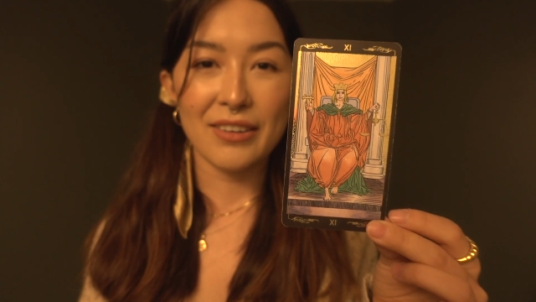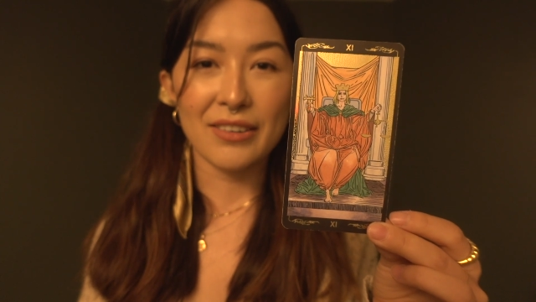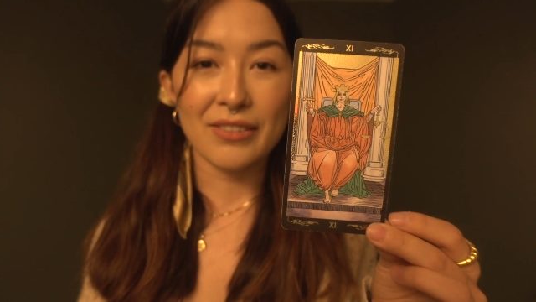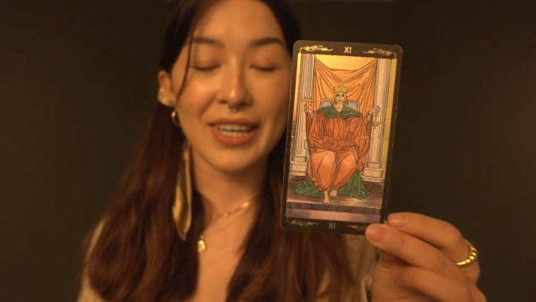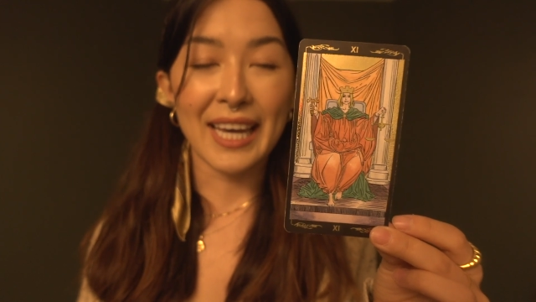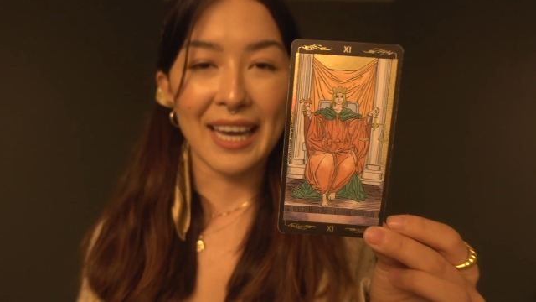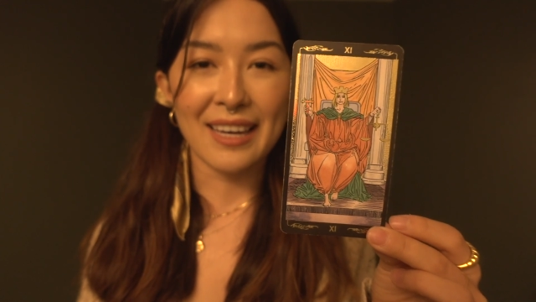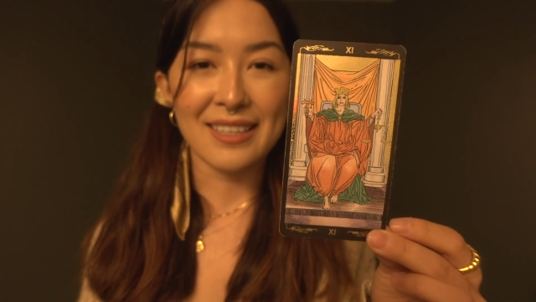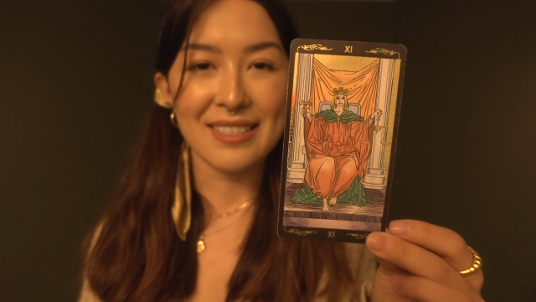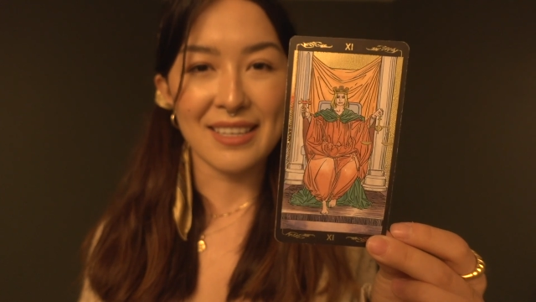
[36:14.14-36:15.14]

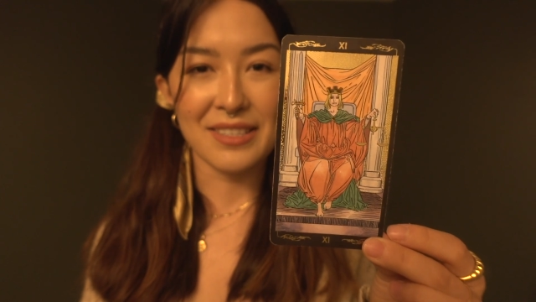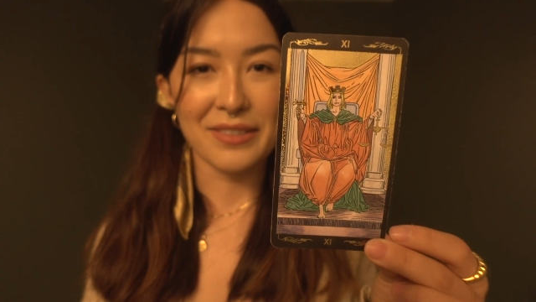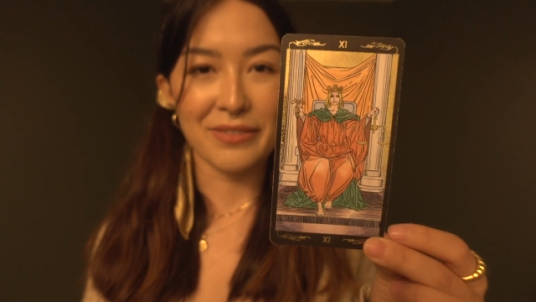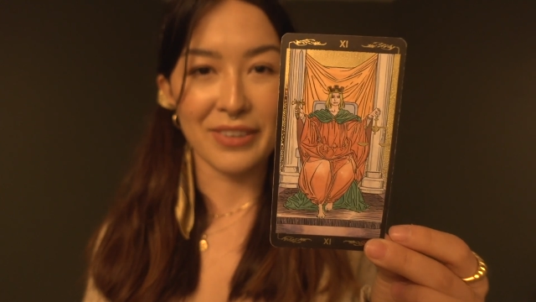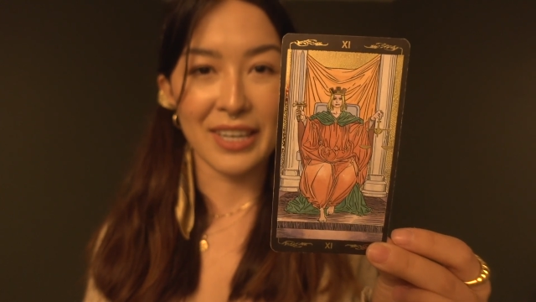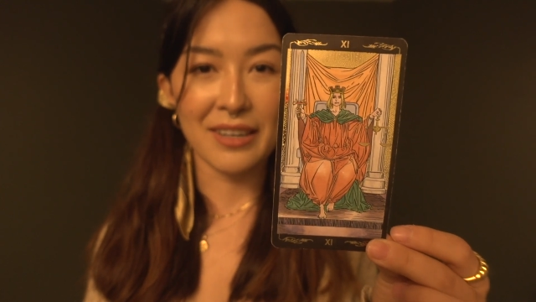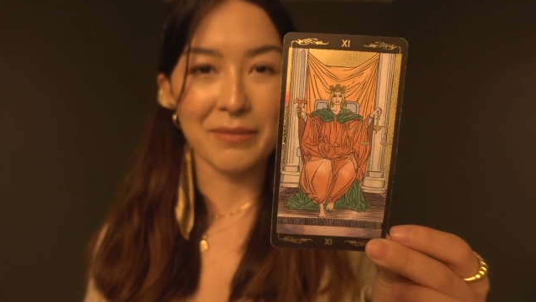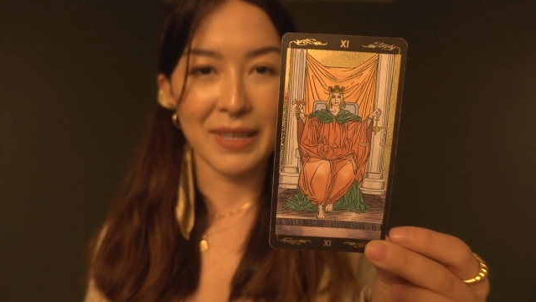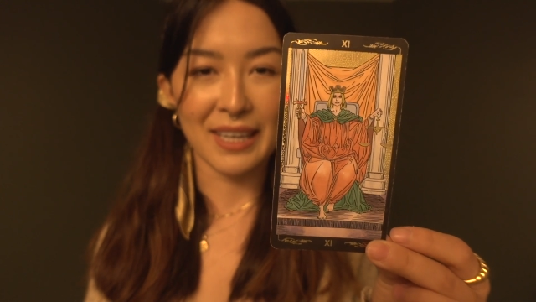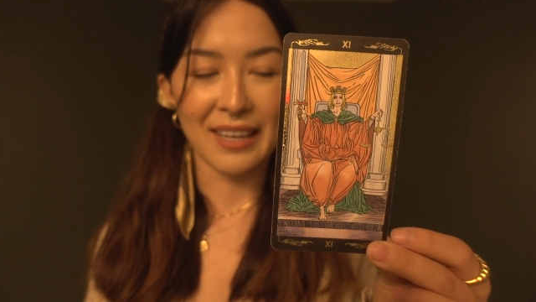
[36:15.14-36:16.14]
regain a sense of freedom
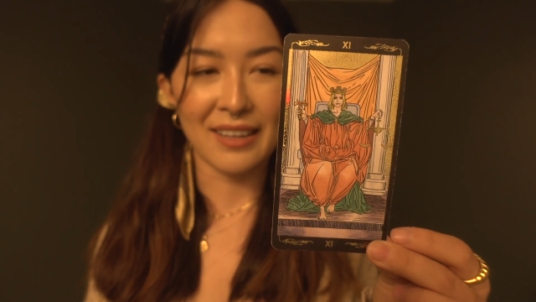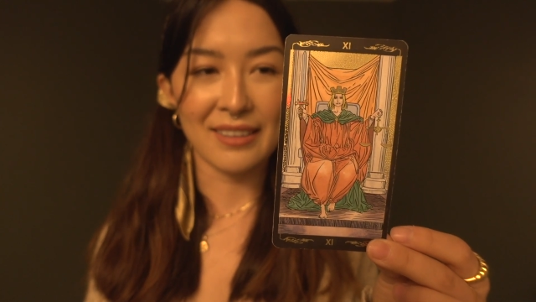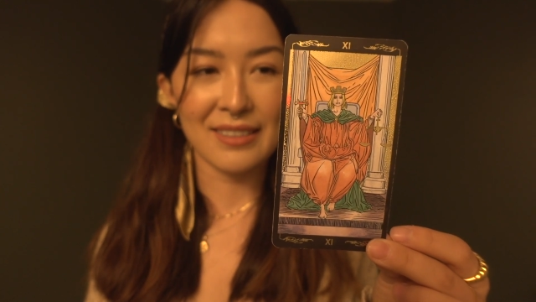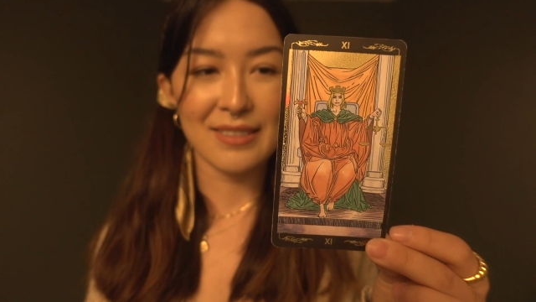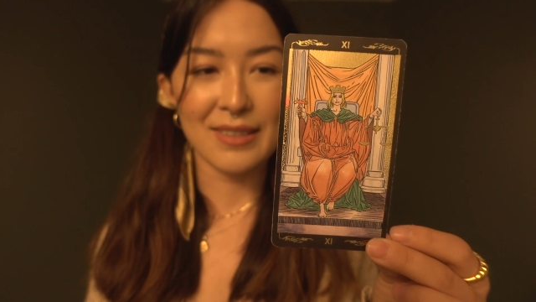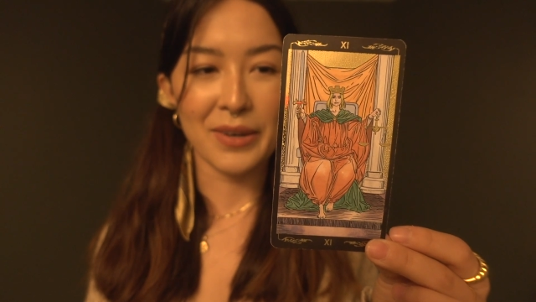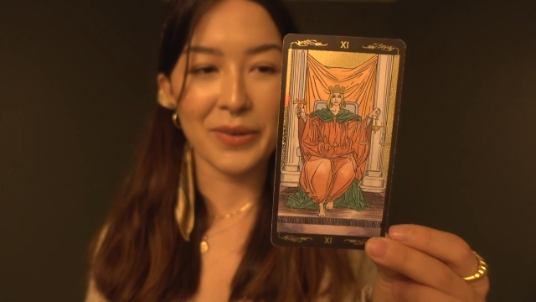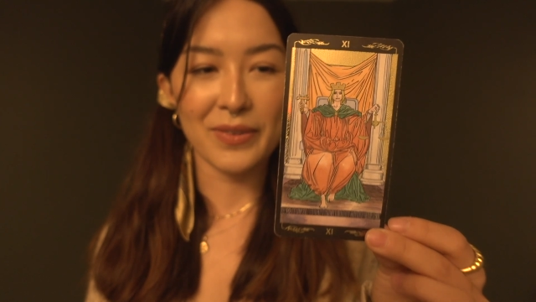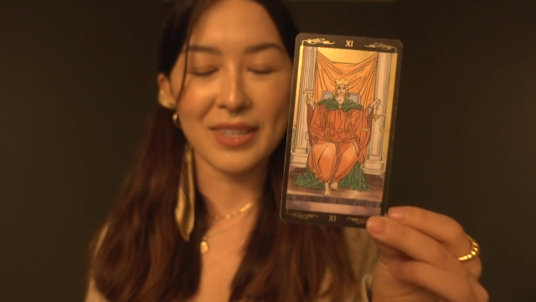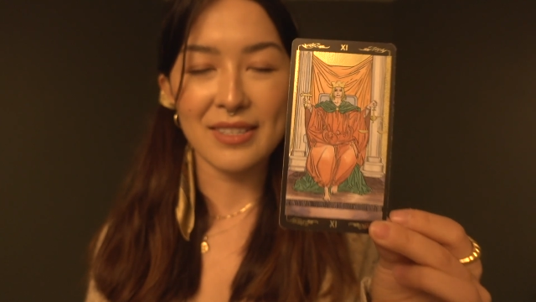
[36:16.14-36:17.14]
again. So
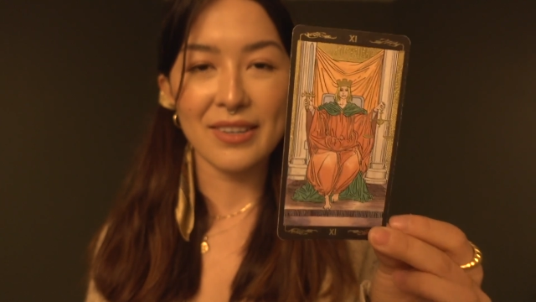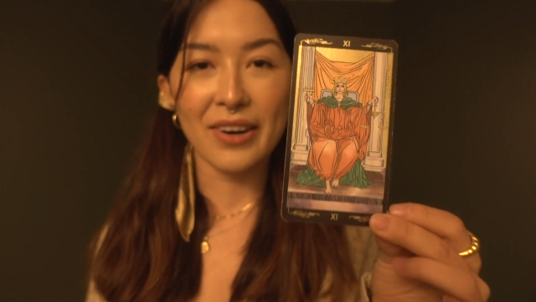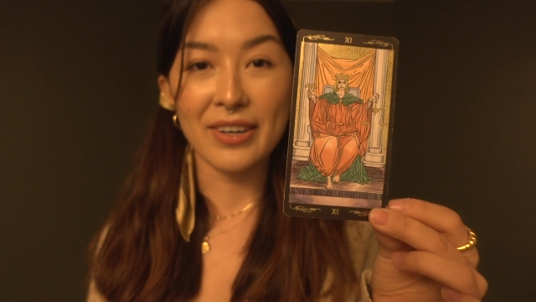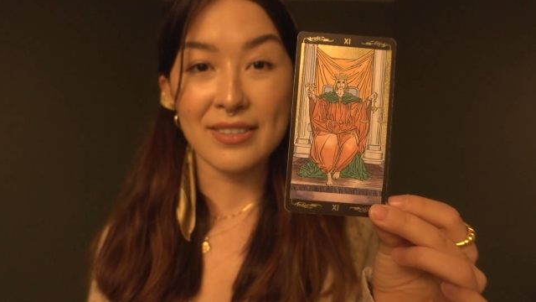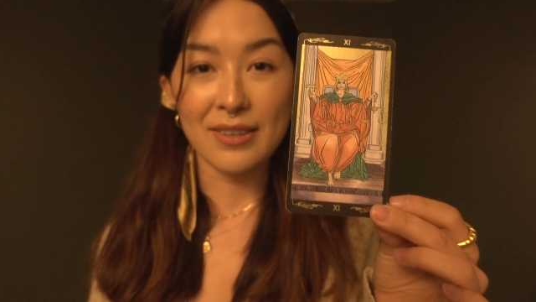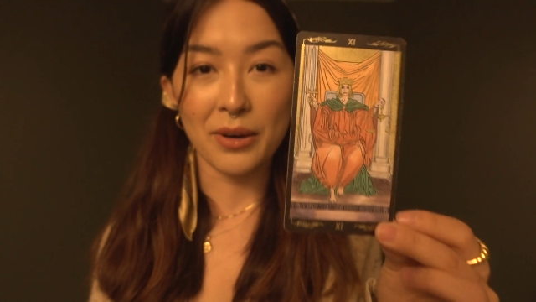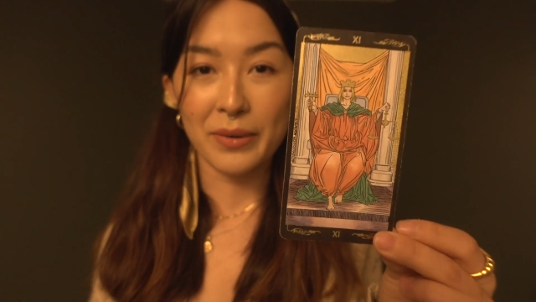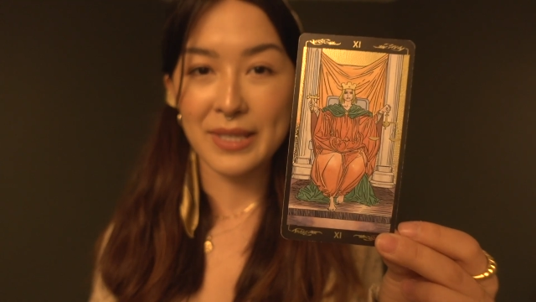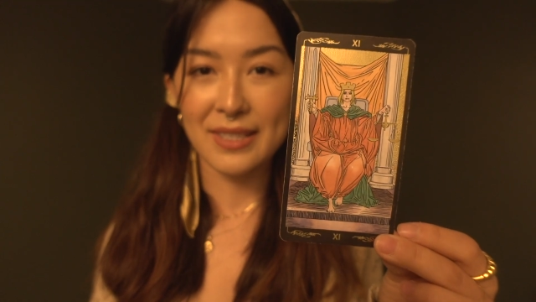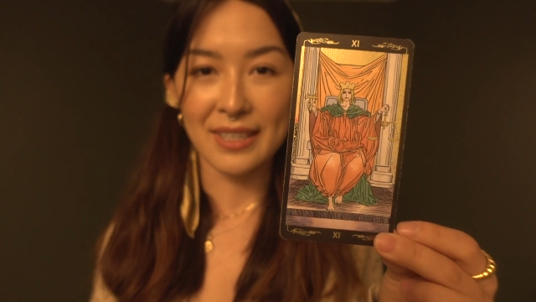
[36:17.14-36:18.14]
this card is
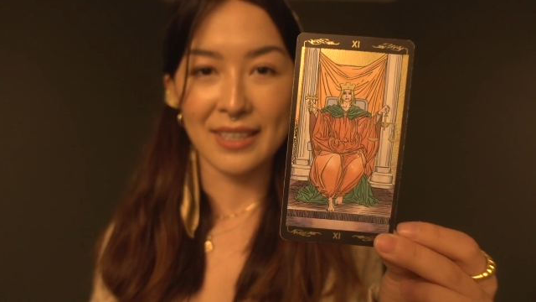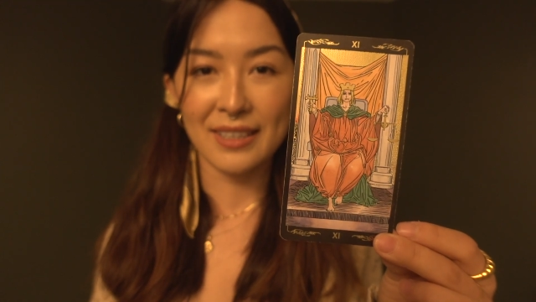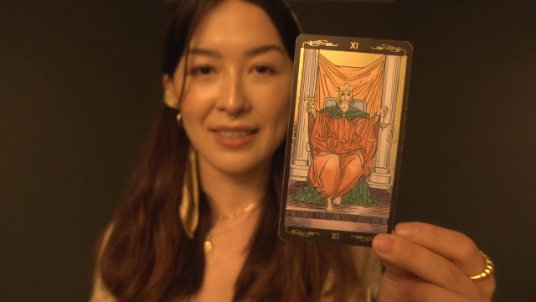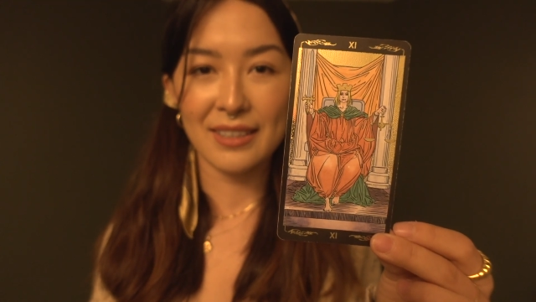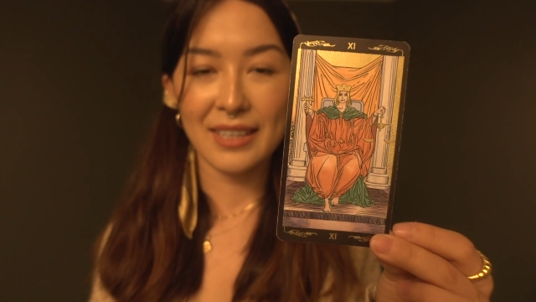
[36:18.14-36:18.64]
always good.